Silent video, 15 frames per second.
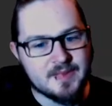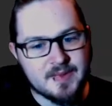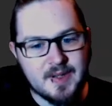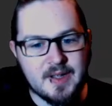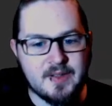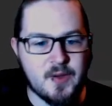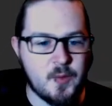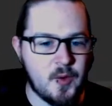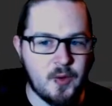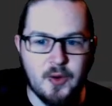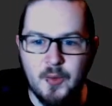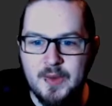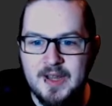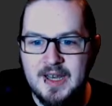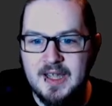I thought we were going to
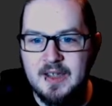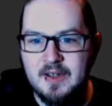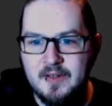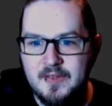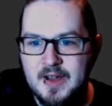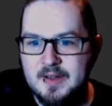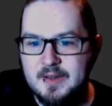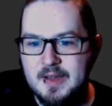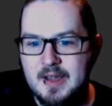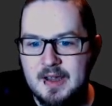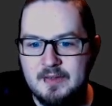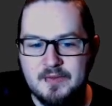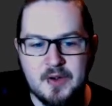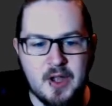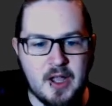win the league
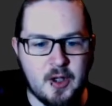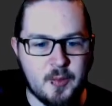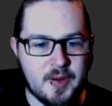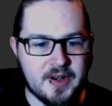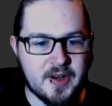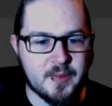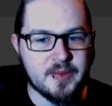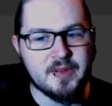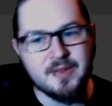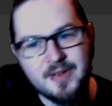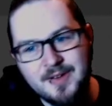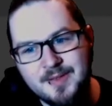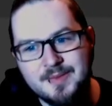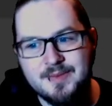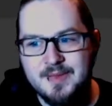for a couple of times. You
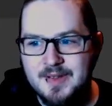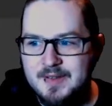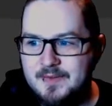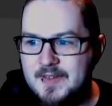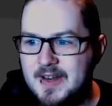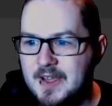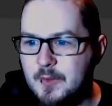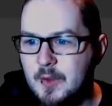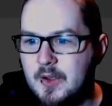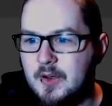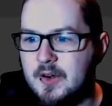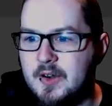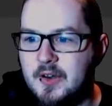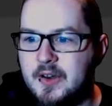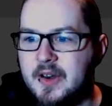know, felt like we could
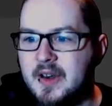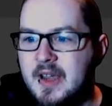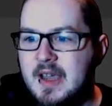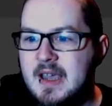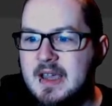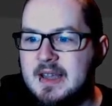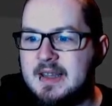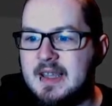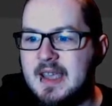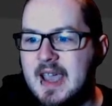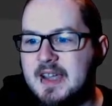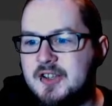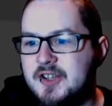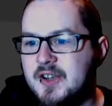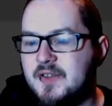have done it. The
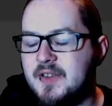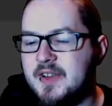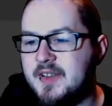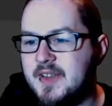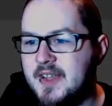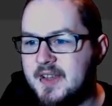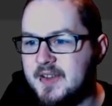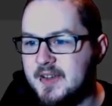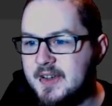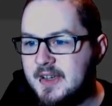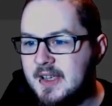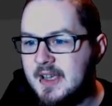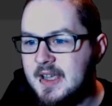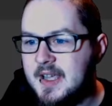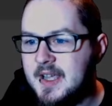XG for the season
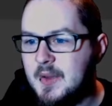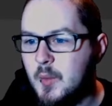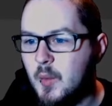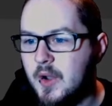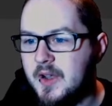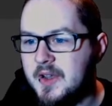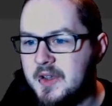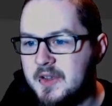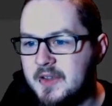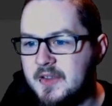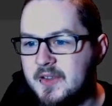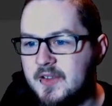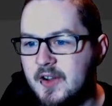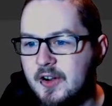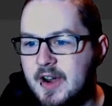
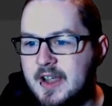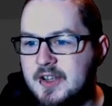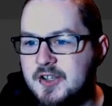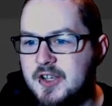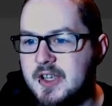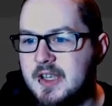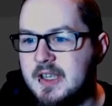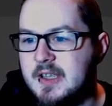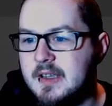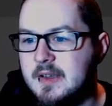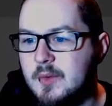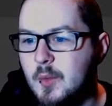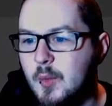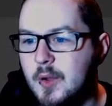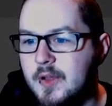was, our XG
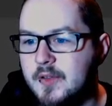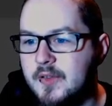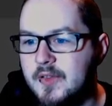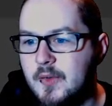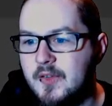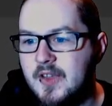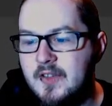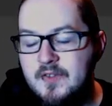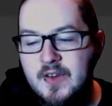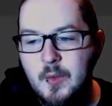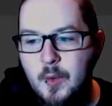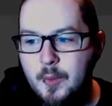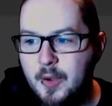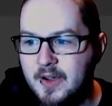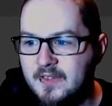was
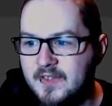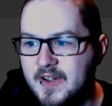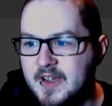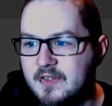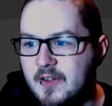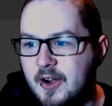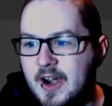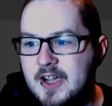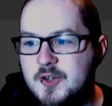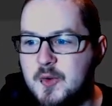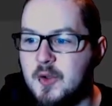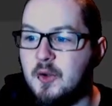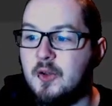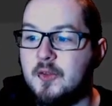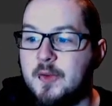71.5. Our actual
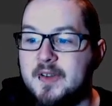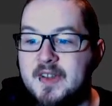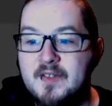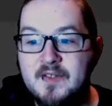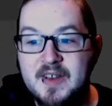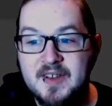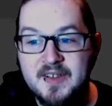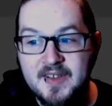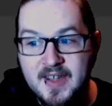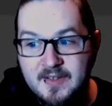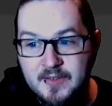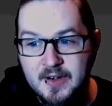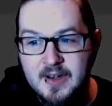goals were 77.